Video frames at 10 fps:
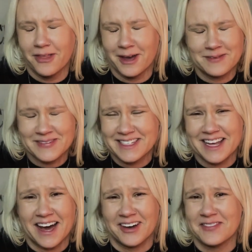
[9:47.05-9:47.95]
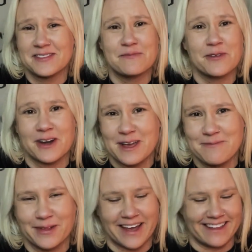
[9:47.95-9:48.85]
themselves
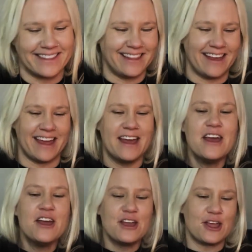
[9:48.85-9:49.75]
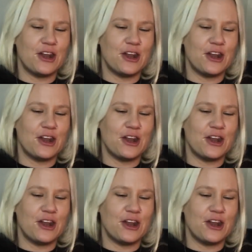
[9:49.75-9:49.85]
pretty blatantly,